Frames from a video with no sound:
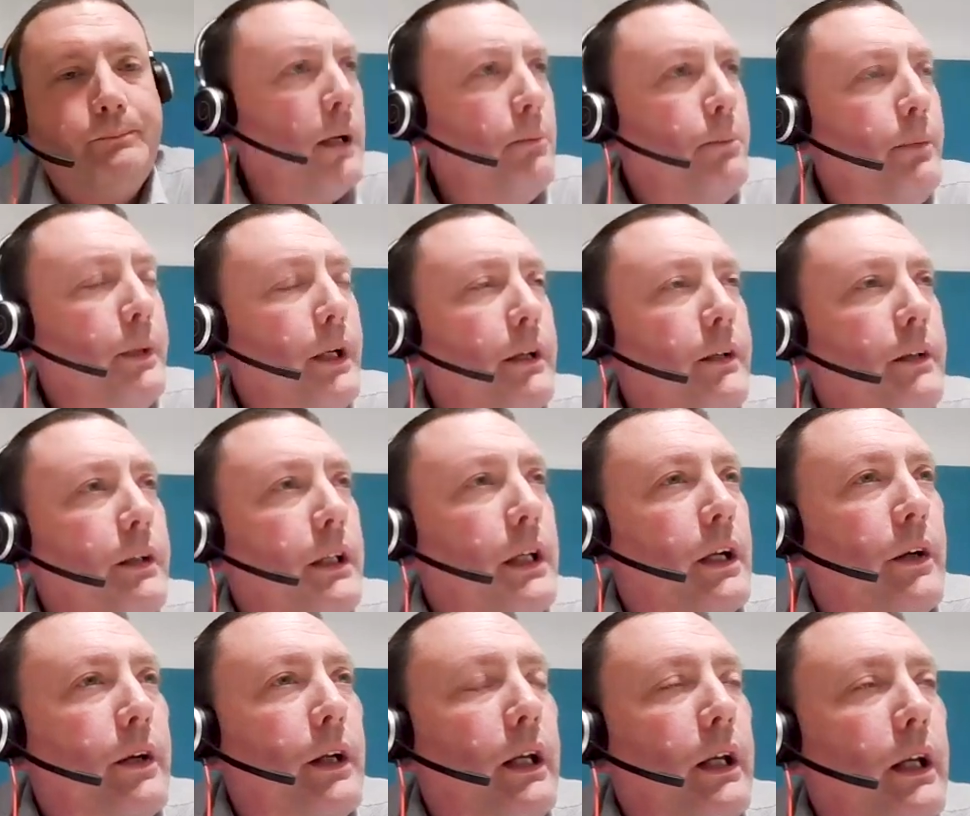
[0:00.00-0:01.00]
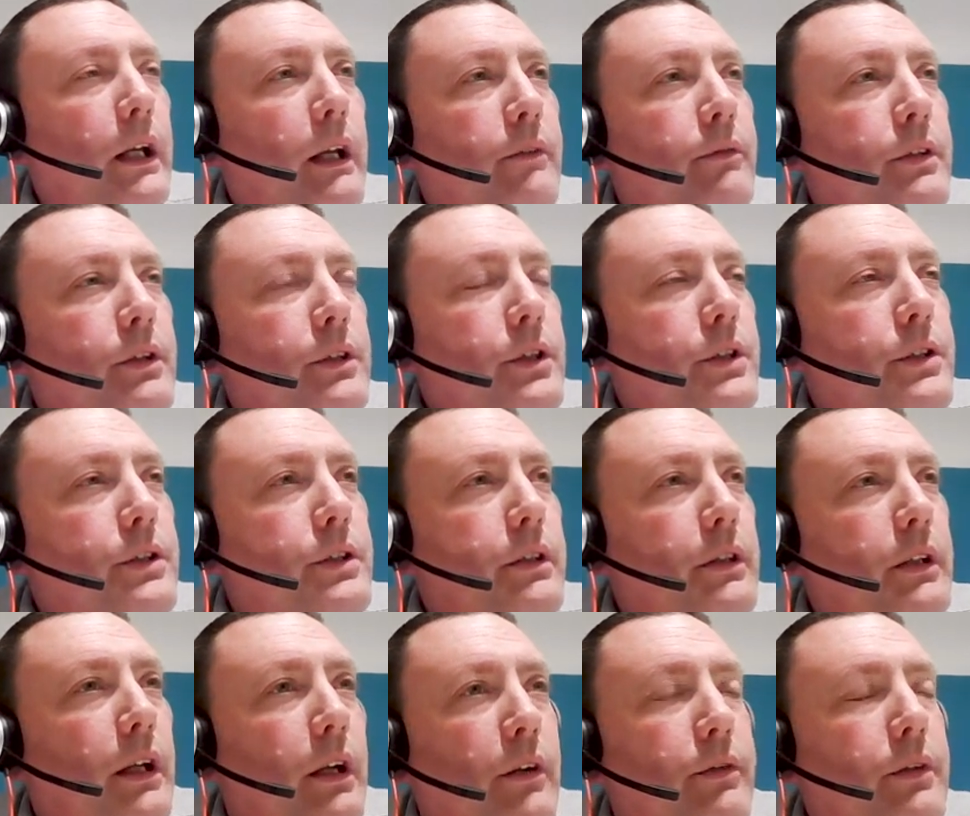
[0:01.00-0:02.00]
But even just
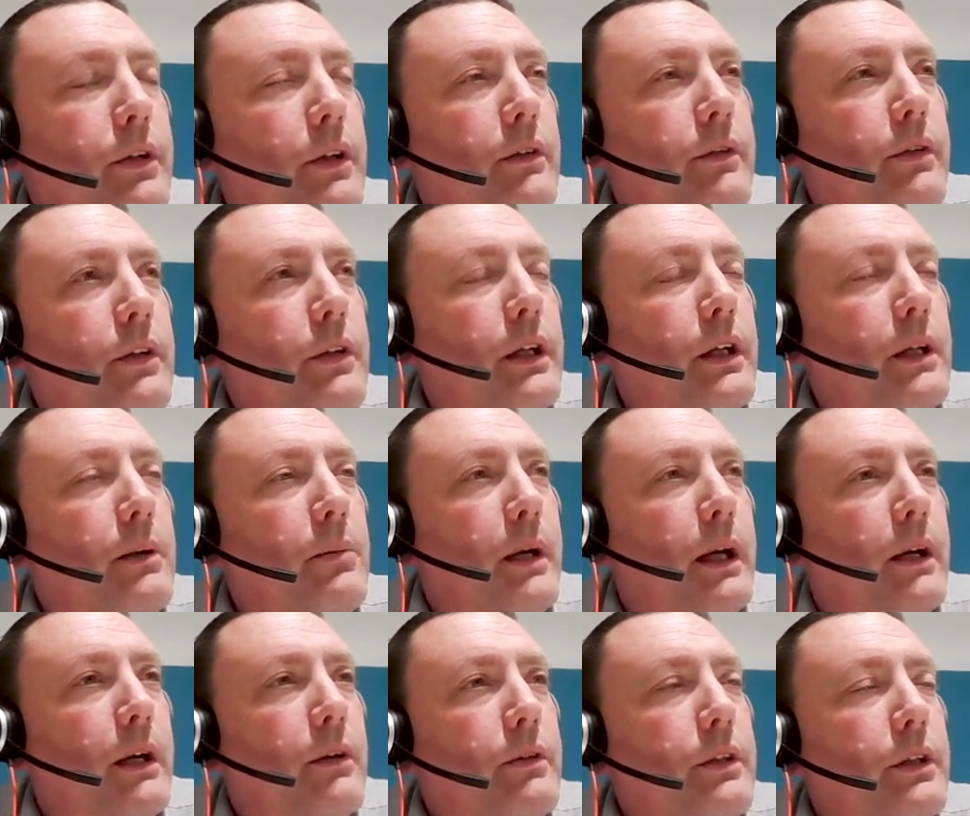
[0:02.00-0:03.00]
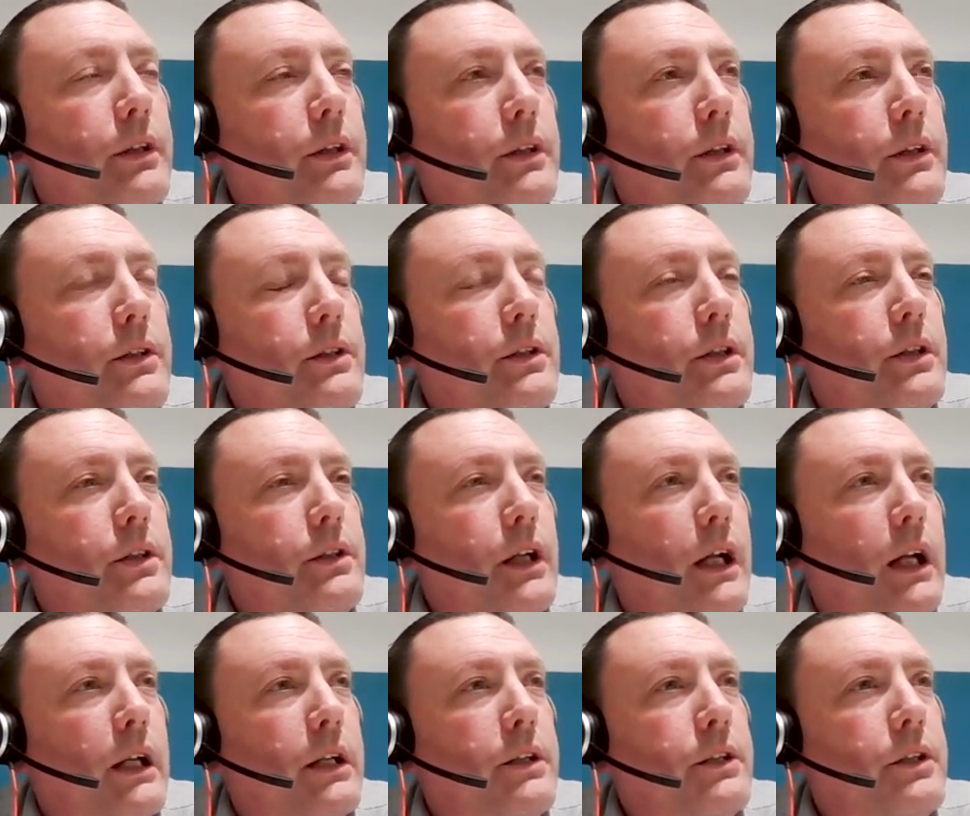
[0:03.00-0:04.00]
if you think about the
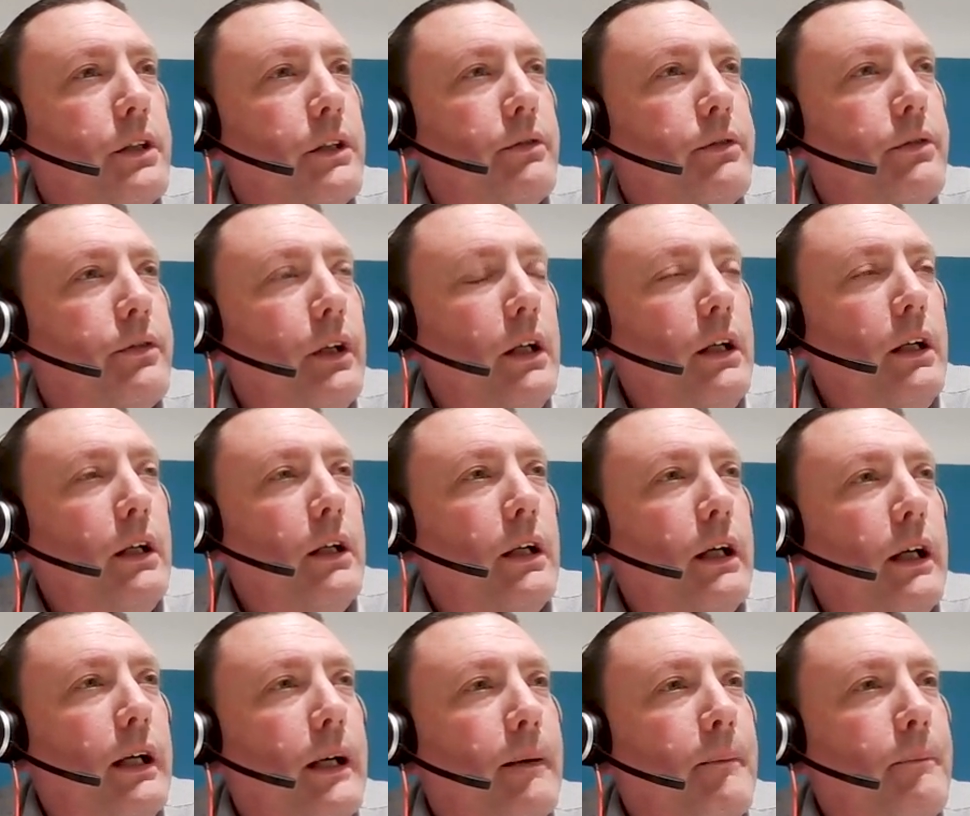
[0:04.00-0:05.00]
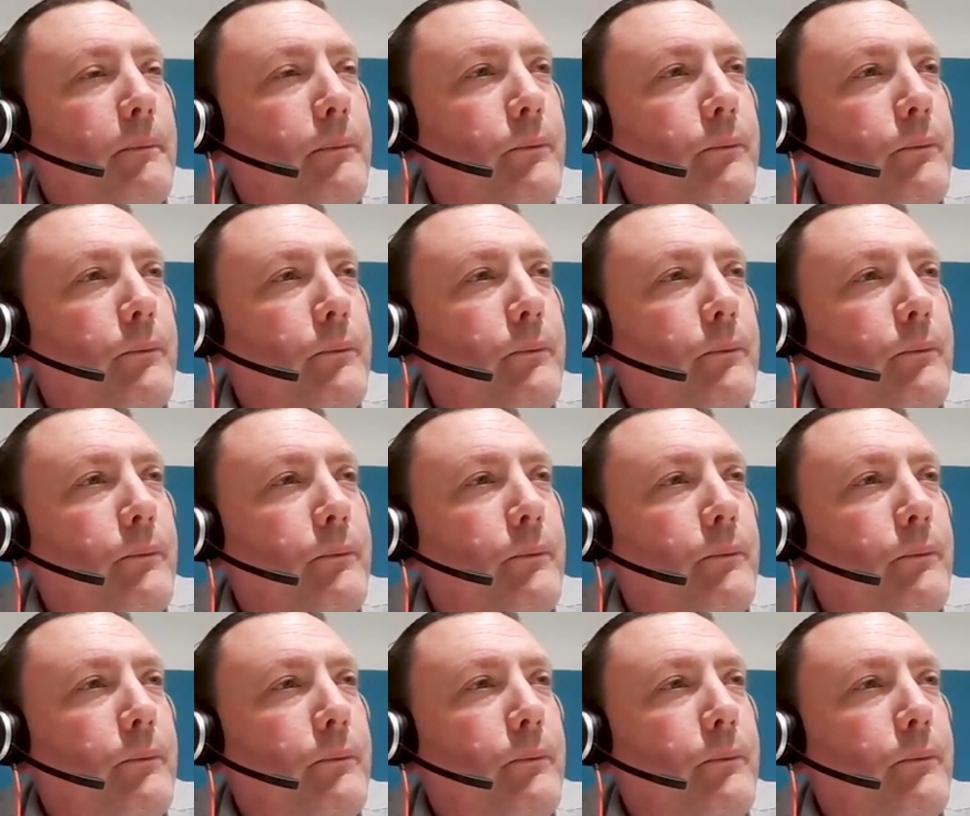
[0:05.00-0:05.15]
challenge of I